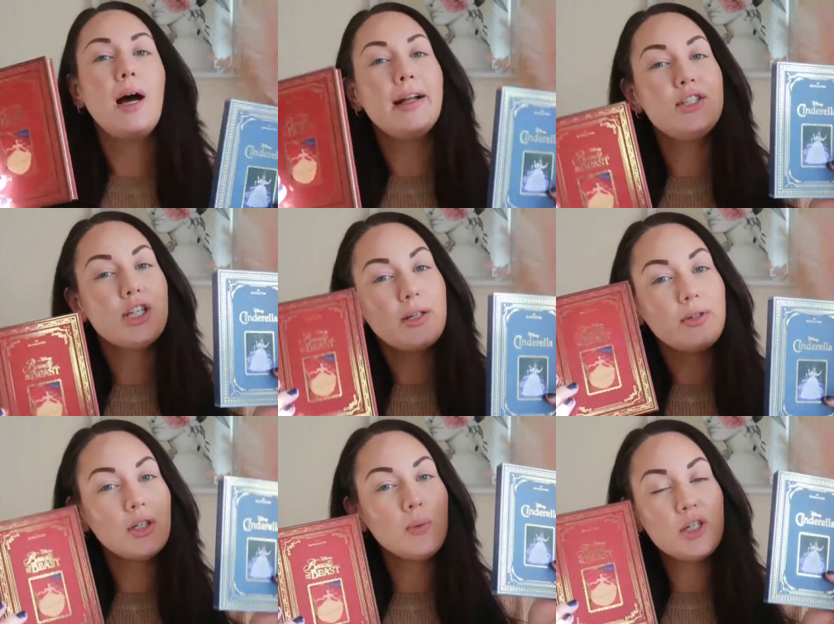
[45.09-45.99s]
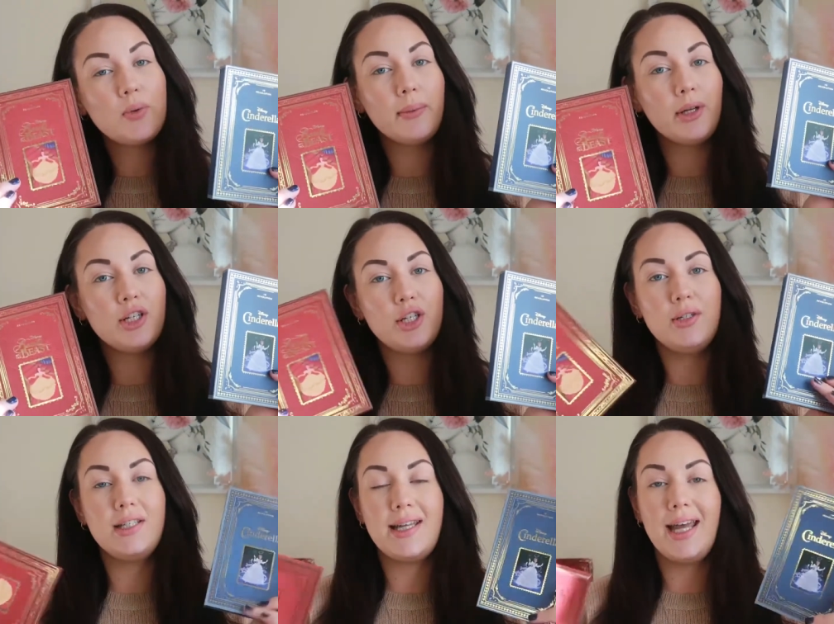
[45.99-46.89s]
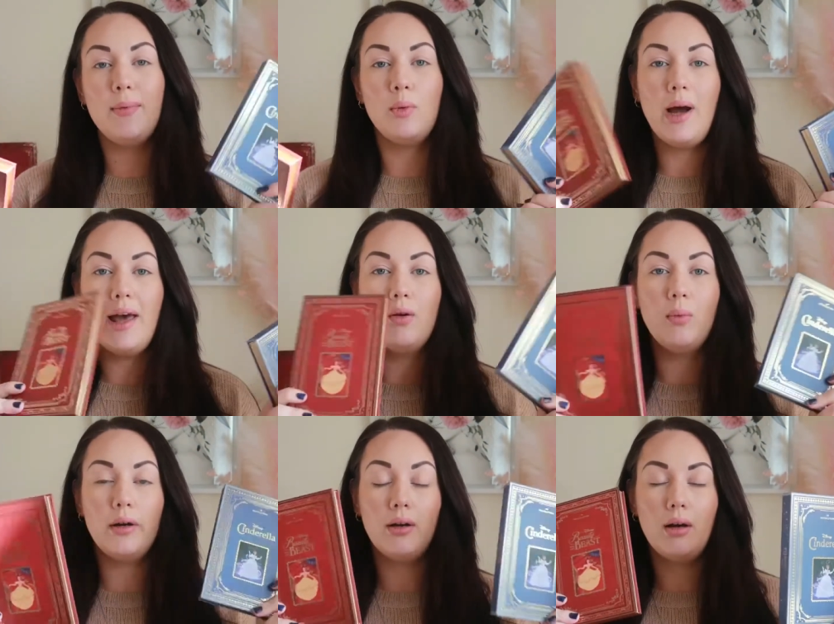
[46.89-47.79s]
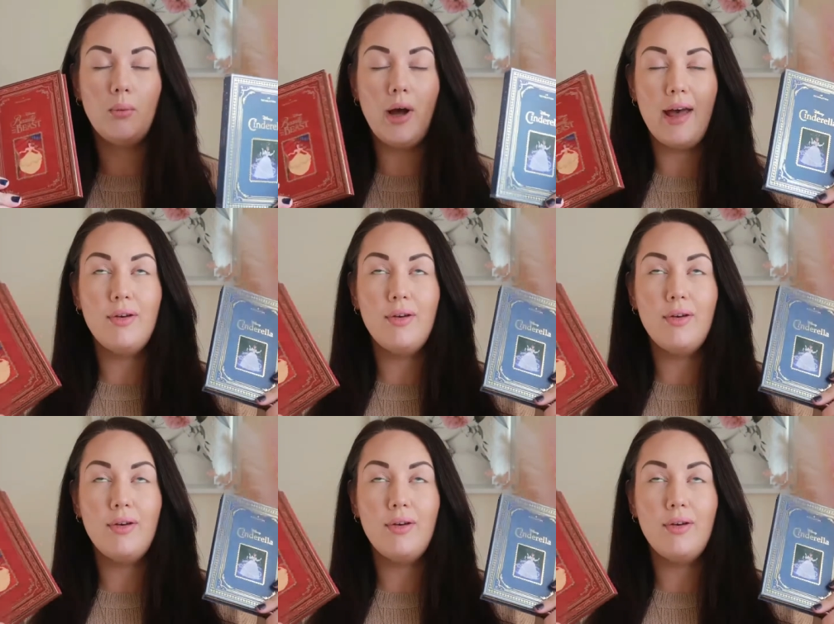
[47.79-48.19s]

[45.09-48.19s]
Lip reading: I don't know which one I'm going to do today, but whatever one I